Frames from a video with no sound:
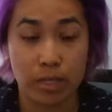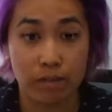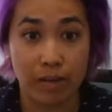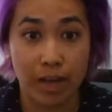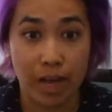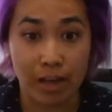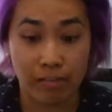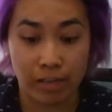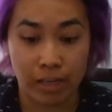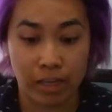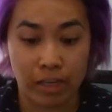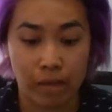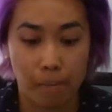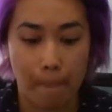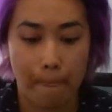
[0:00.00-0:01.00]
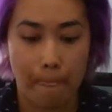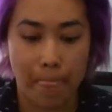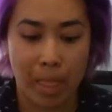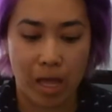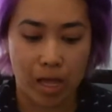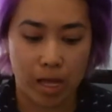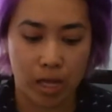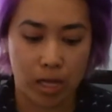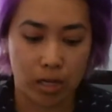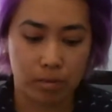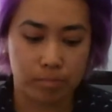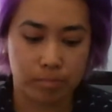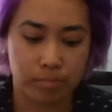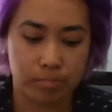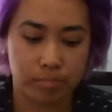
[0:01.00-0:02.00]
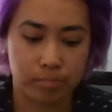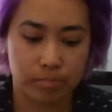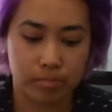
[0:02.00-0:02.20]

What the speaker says: of having, of